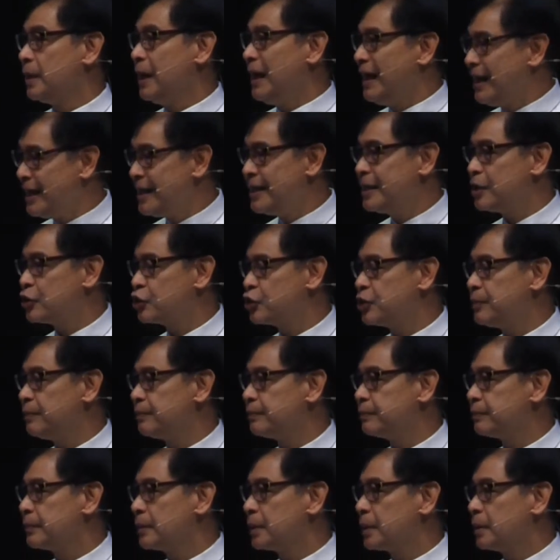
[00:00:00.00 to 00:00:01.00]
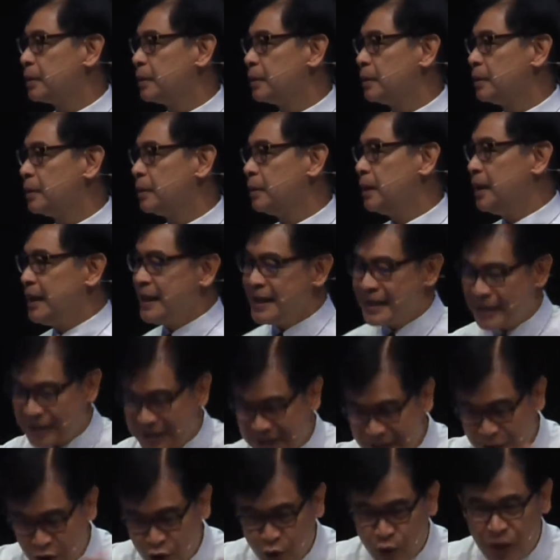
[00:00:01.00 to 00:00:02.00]
leadership. In a
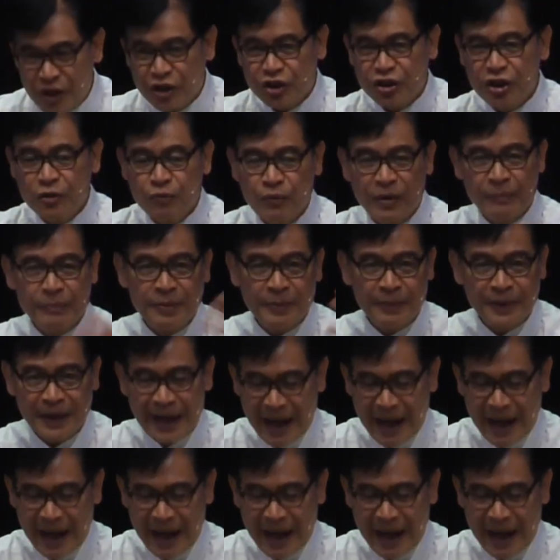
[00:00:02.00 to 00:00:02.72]
situation where people